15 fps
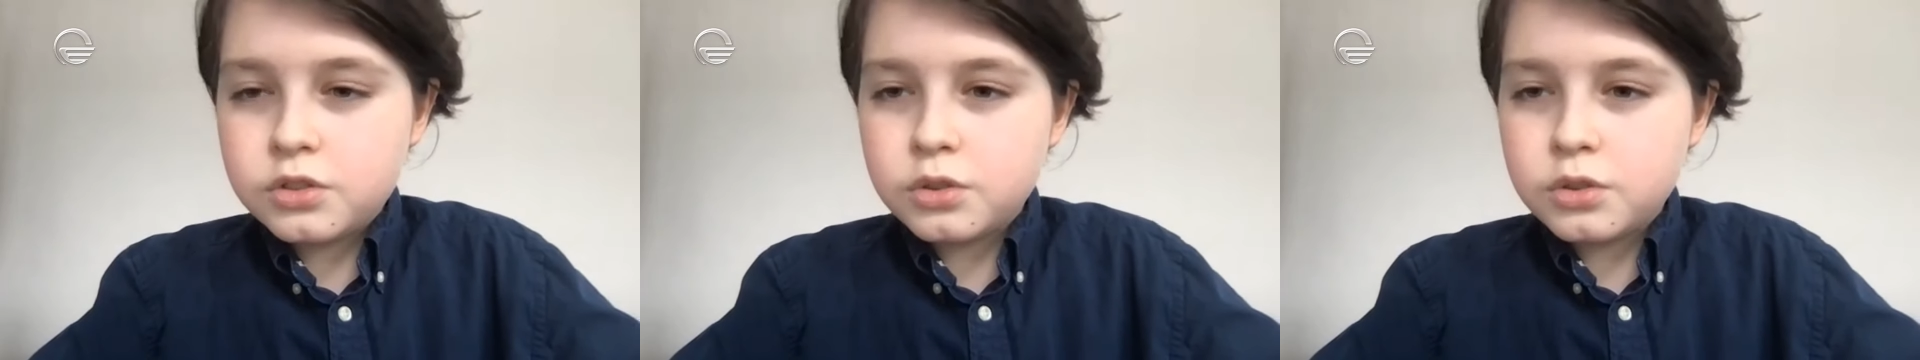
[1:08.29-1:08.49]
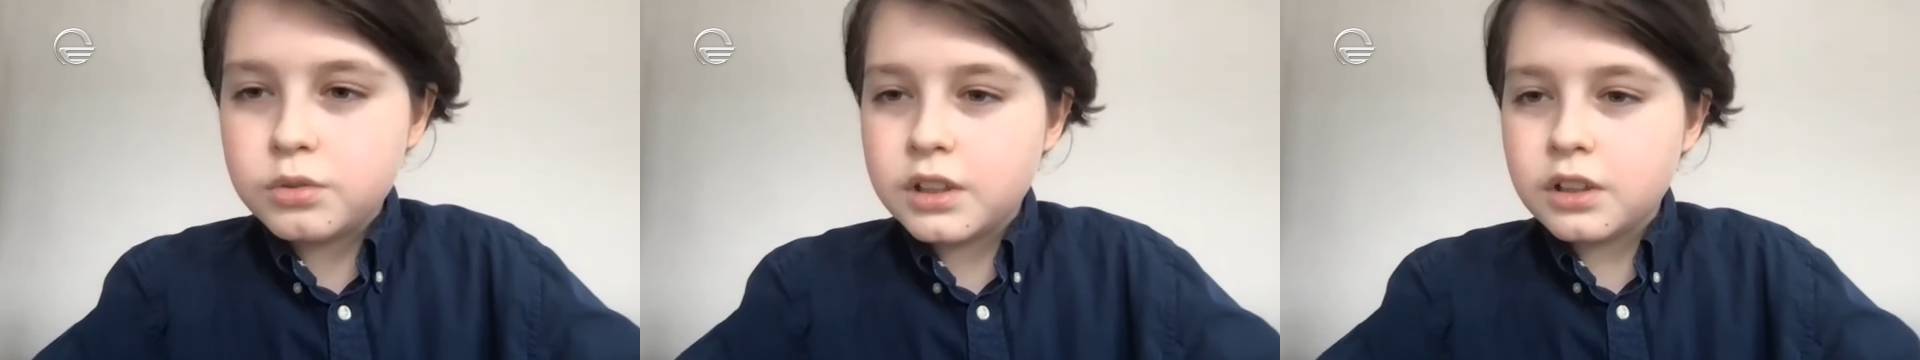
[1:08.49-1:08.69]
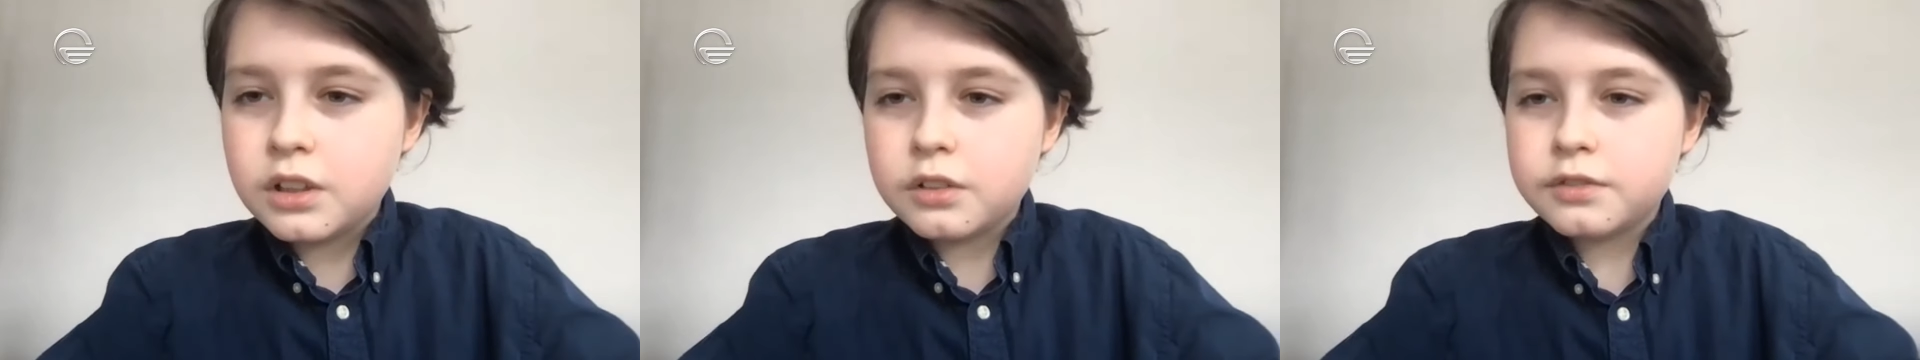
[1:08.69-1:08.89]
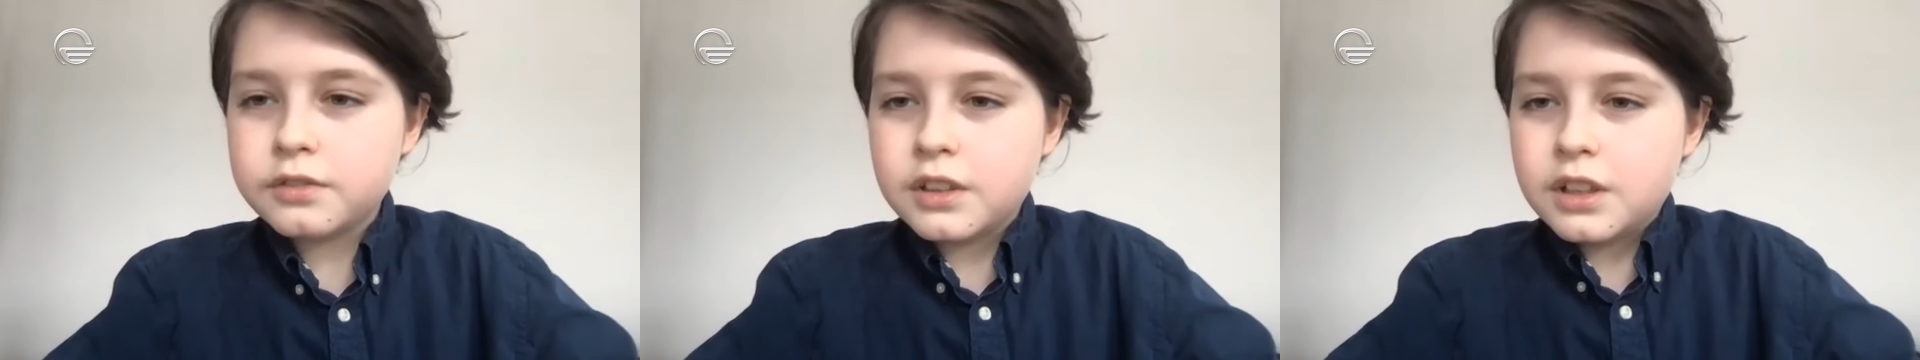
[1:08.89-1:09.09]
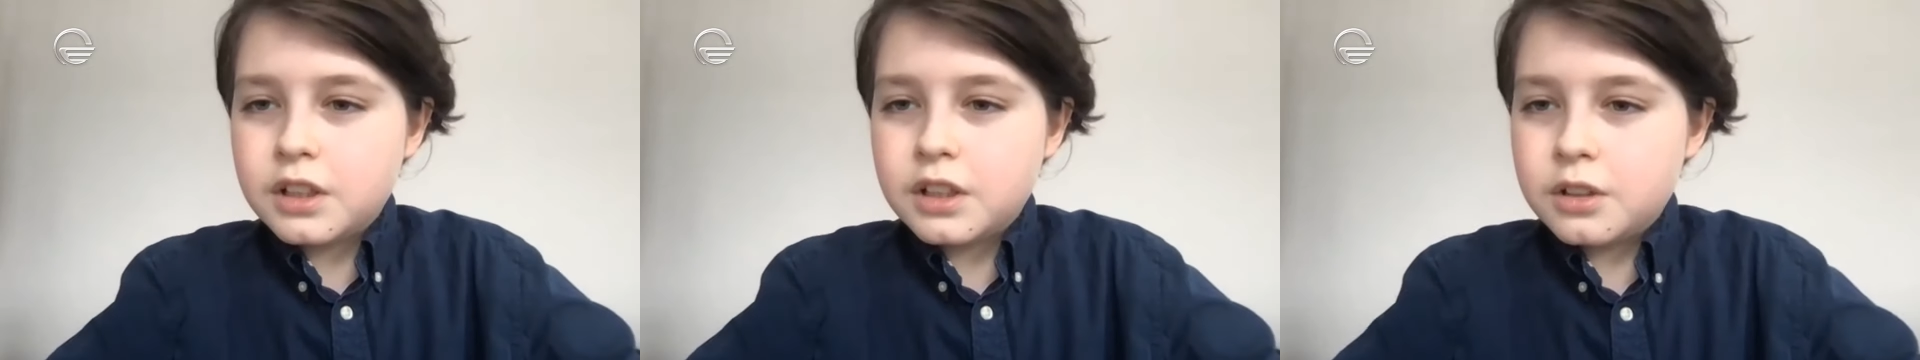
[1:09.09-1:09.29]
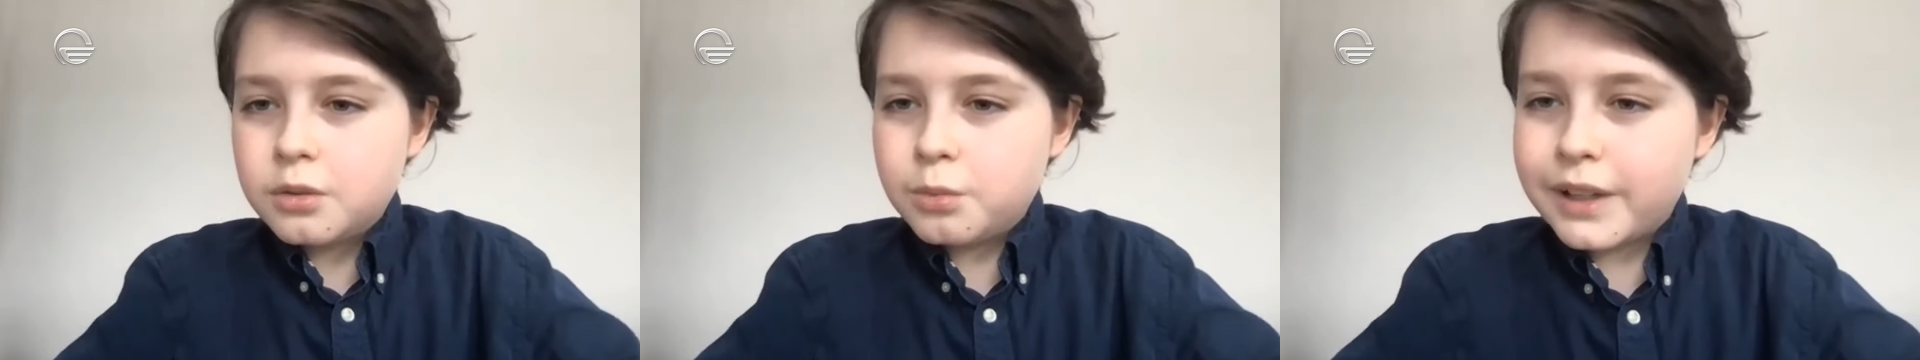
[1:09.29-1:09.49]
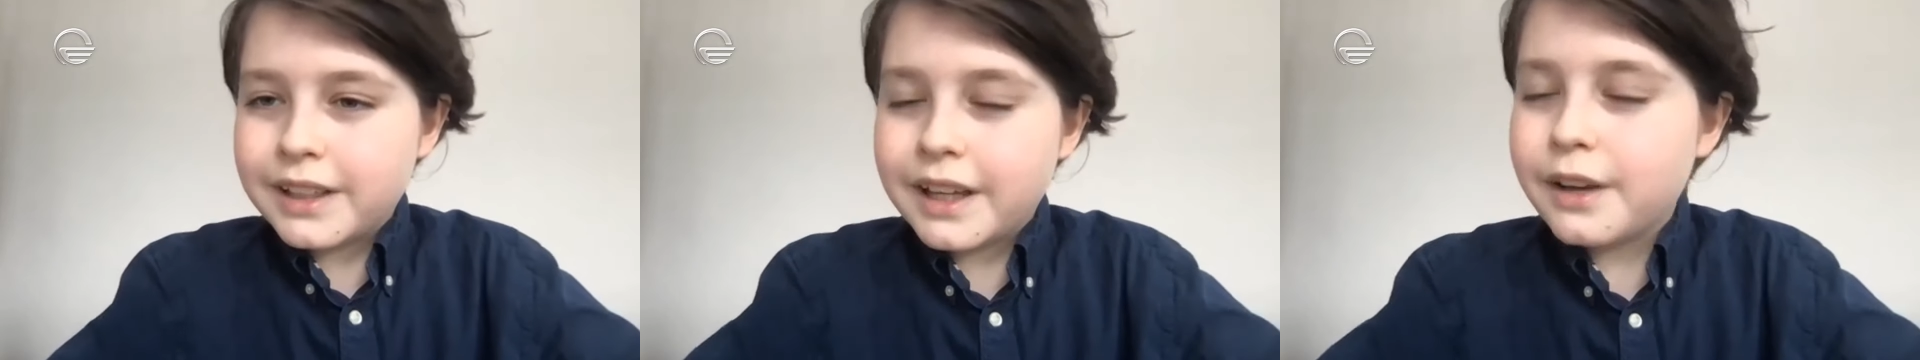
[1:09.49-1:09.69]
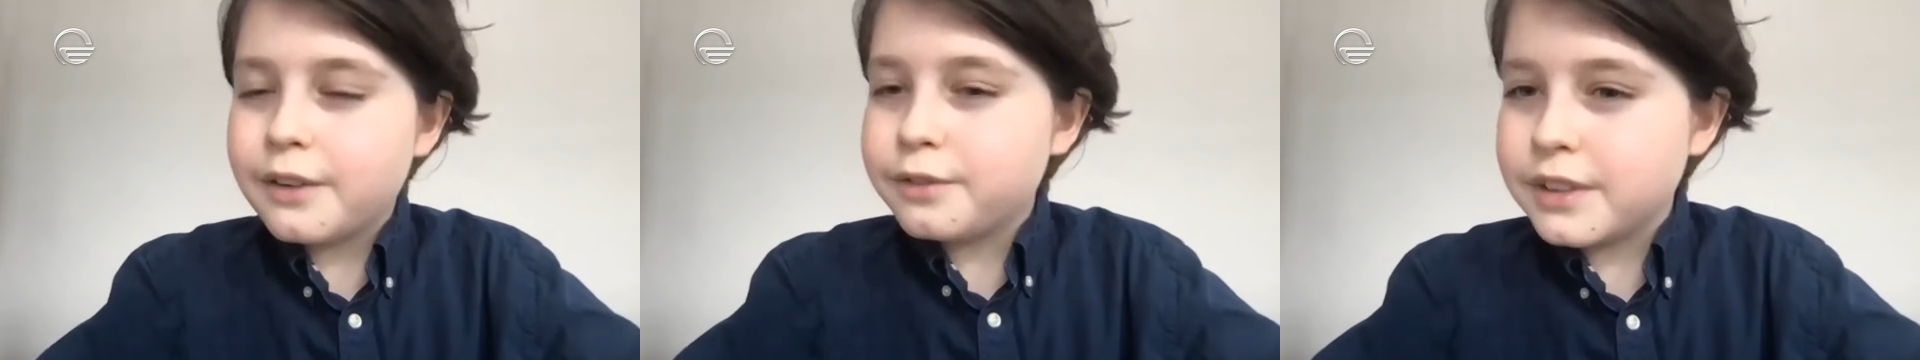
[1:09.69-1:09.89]
enough when i
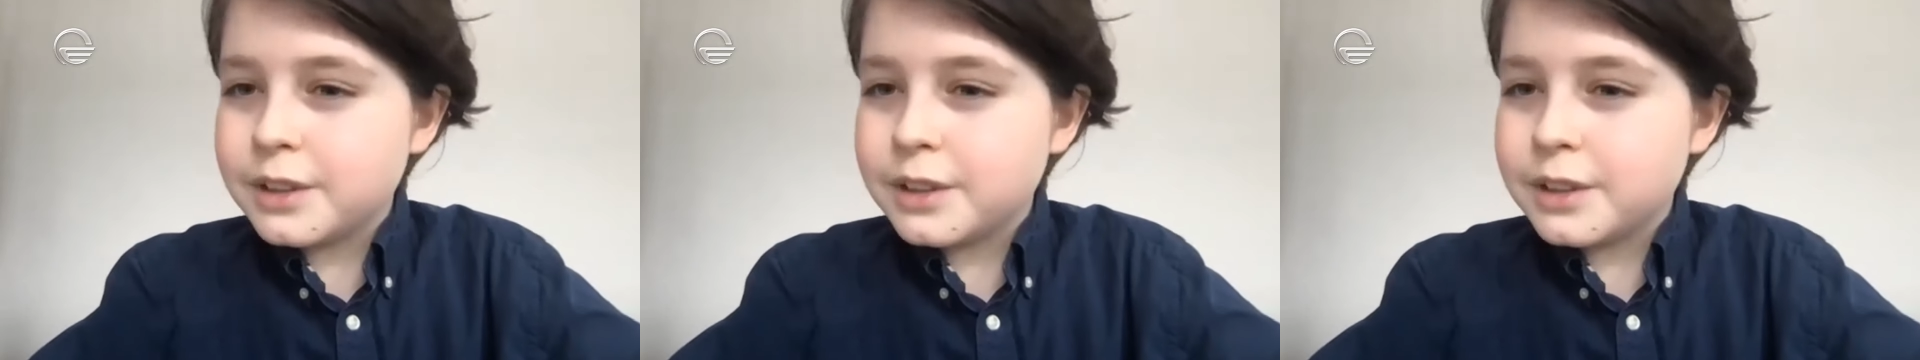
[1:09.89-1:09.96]
have another